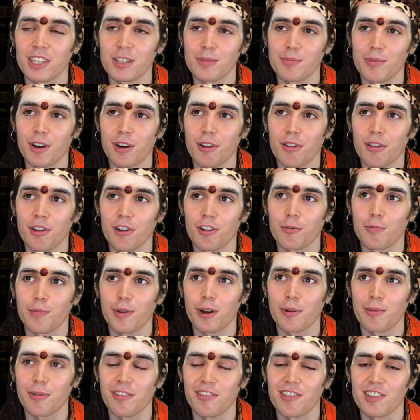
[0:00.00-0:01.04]
marathon of
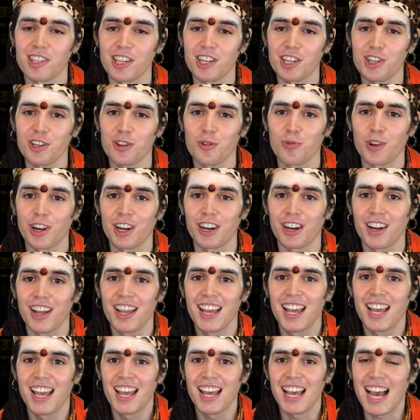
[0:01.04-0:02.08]
para manifestation where
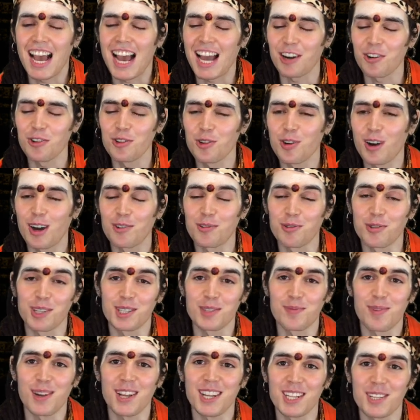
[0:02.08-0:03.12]
I don't know how to explain.